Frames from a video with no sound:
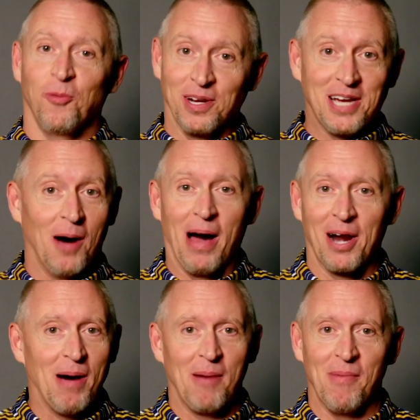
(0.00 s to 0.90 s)
would come out
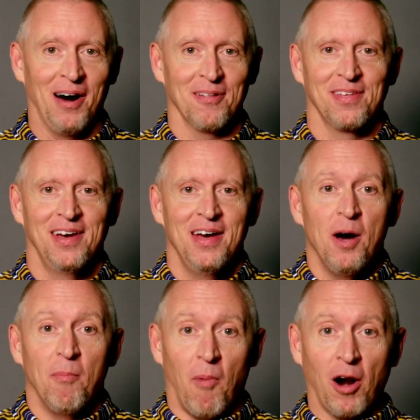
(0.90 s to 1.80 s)
of my mouth.
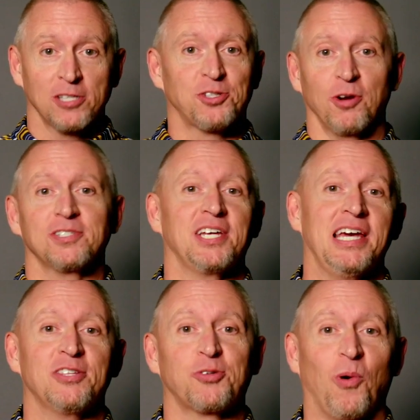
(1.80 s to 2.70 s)
March
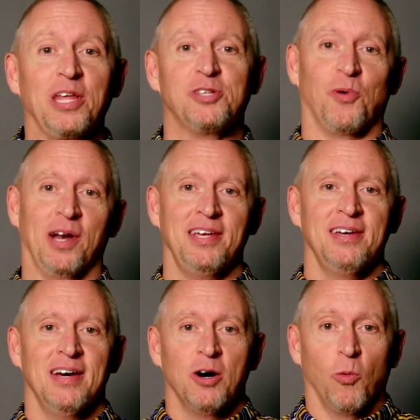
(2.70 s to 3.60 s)
13th, 2020
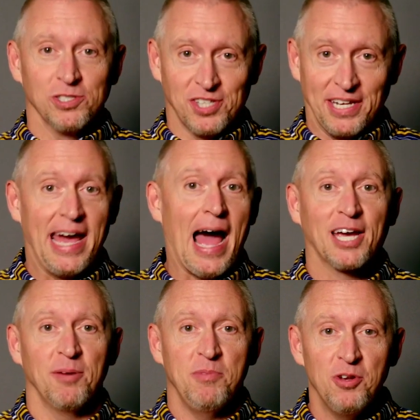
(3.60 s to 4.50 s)
was the day I
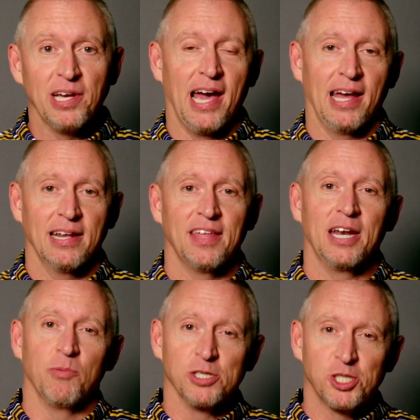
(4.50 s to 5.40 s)
communicated that
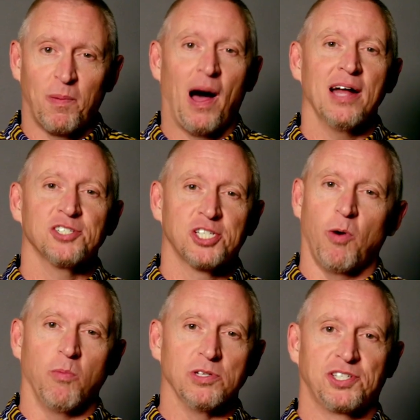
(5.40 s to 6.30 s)
in response to
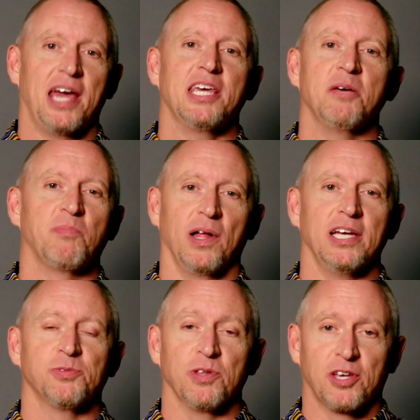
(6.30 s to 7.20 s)
what was taking
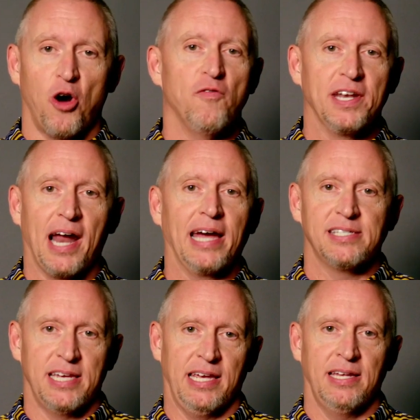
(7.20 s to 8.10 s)
place with
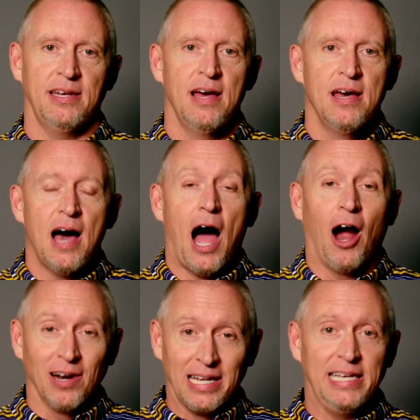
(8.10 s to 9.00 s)
COVID-19,
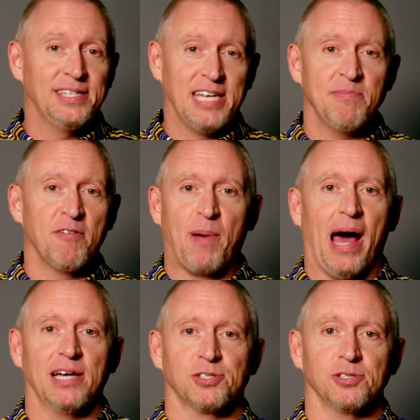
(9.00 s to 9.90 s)
our lead team of
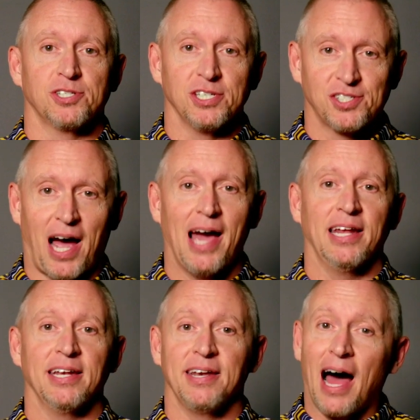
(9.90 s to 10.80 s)
pastors
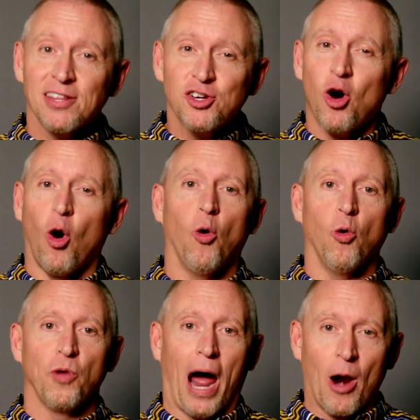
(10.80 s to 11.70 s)
decided not to
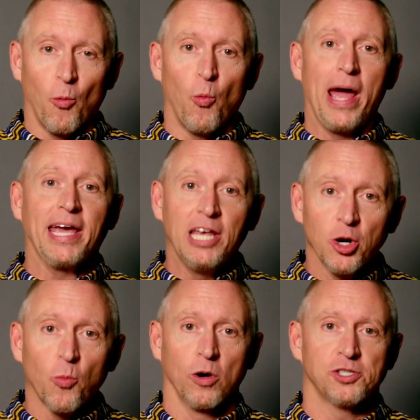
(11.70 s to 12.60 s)
hold our
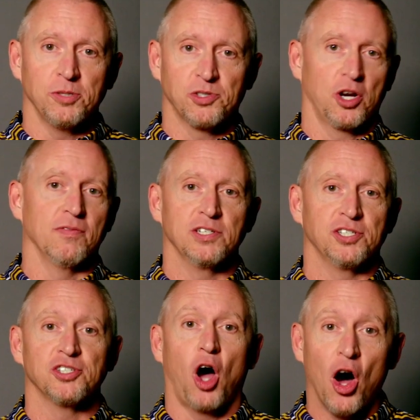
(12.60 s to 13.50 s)
regular worship
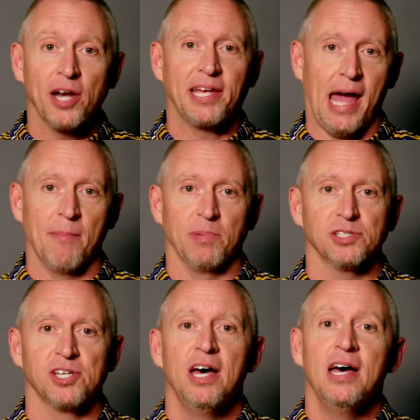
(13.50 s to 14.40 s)
services on
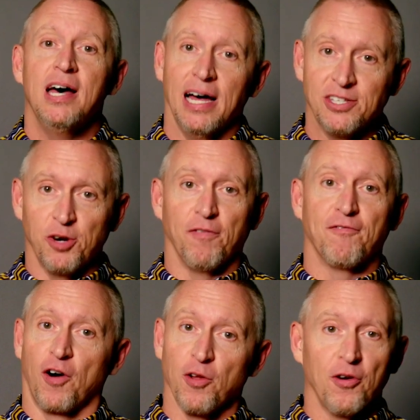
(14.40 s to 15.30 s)
campus until
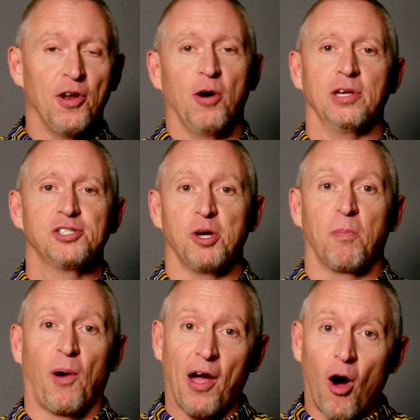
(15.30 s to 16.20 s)
further notice to
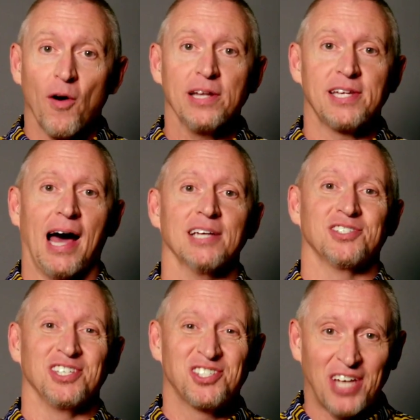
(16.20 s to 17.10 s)
prioritize
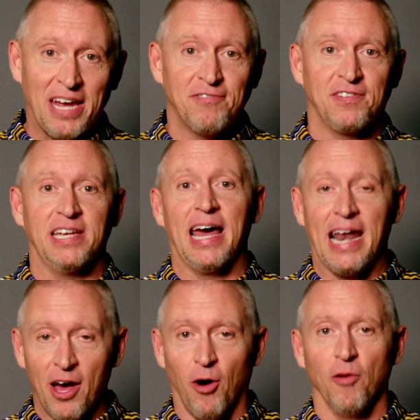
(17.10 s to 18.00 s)
the safety and
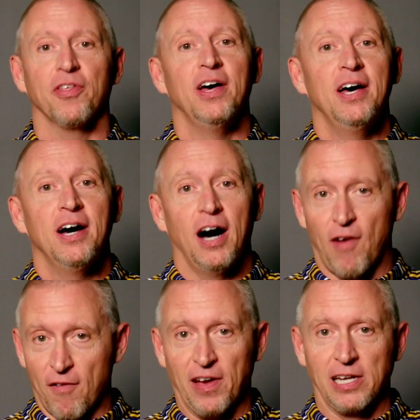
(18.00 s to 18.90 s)
health of
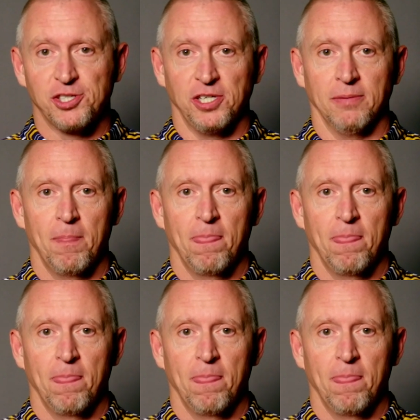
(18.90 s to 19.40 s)
our fellowship.